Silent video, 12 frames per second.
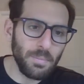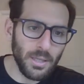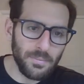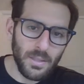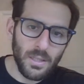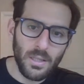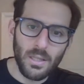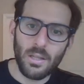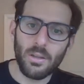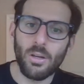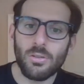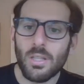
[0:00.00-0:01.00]
But
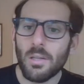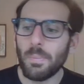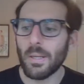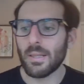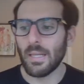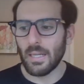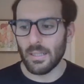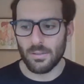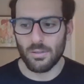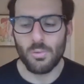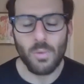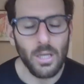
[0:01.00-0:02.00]
those are the big
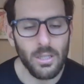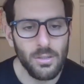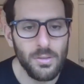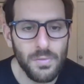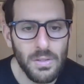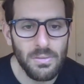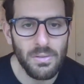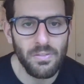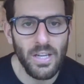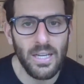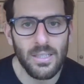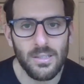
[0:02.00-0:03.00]
things you want to do for the
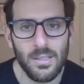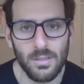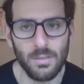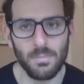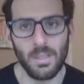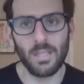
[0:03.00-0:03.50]
lymphatic system.